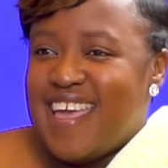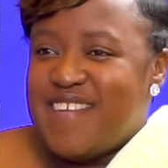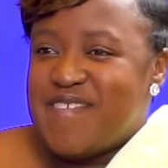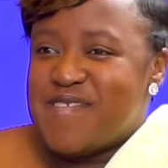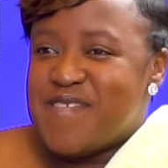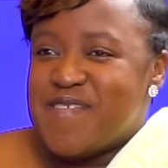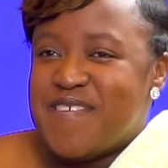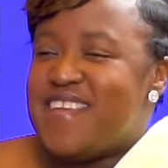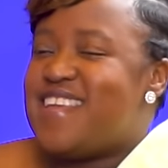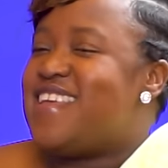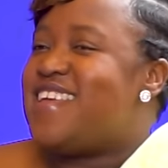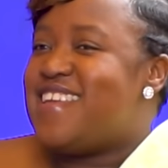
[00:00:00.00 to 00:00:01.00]
You know,
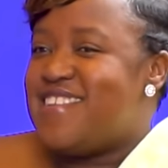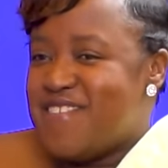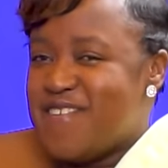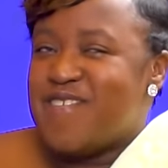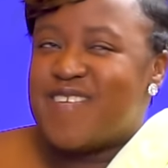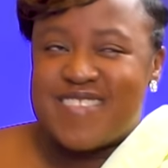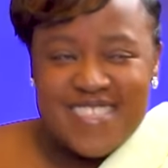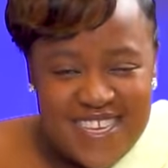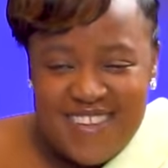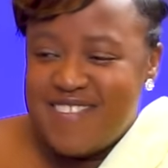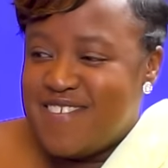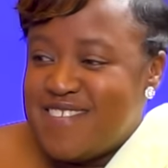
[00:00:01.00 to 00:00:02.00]
okay. he knows
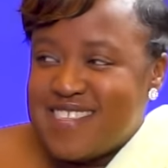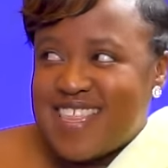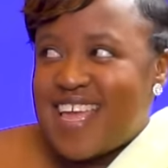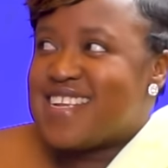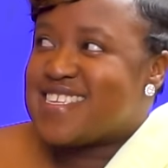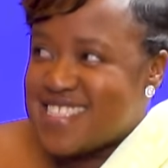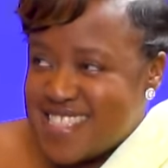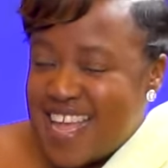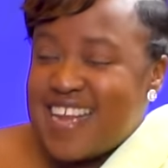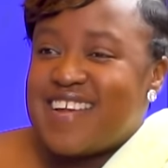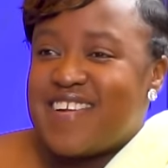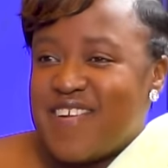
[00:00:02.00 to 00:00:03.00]
that
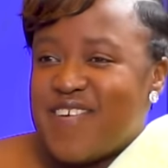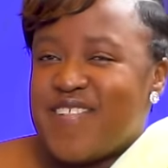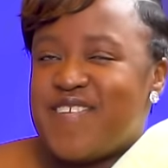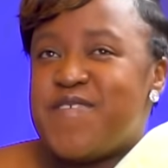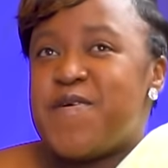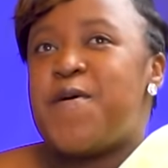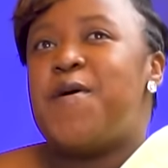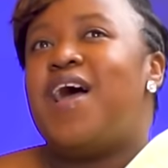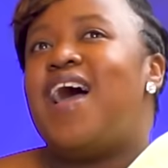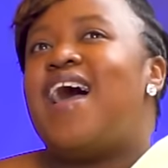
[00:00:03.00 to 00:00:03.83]
that girl, you know.